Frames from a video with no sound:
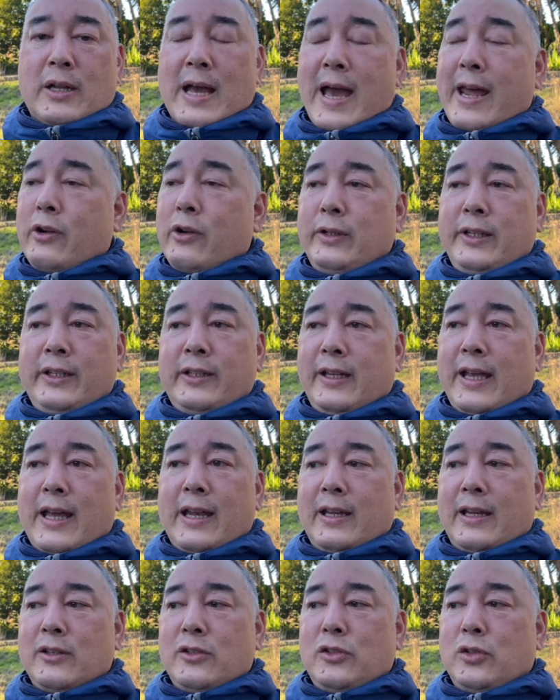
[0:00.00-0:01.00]
I don't need to get
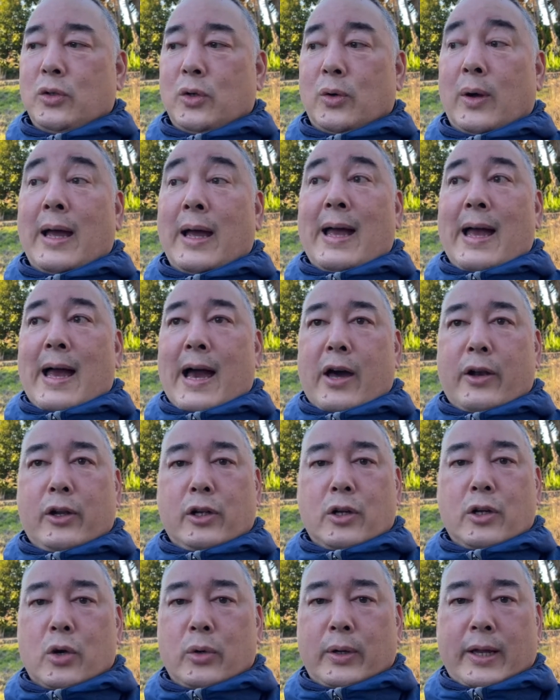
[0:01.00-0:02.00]
into how to
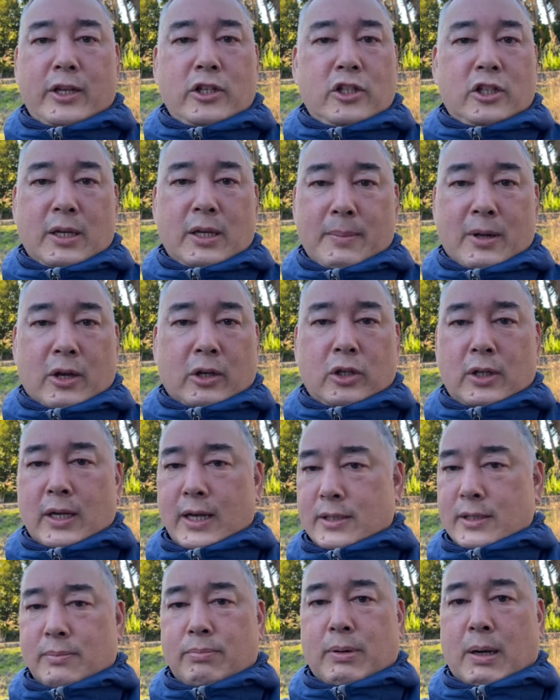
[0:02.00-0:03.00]
code HTML. You
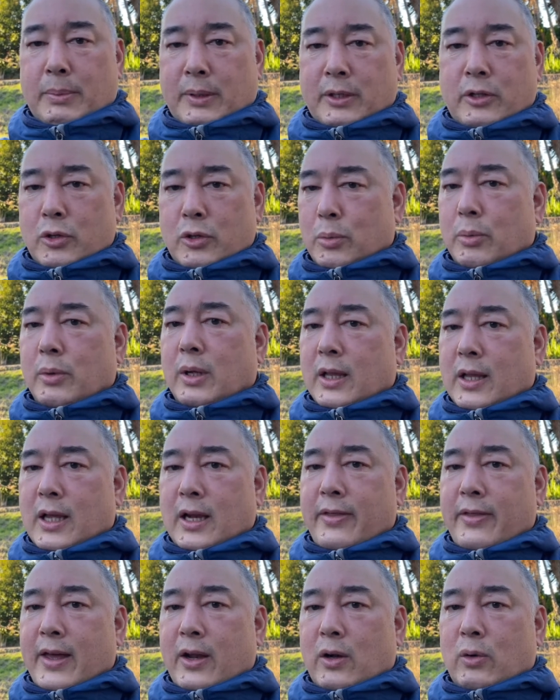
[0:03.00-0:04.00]
guys probably know a lot
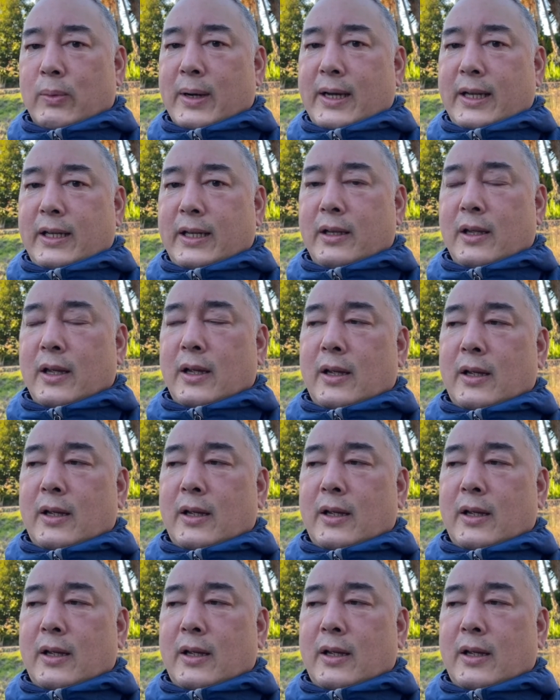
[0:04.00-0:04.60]
of that already.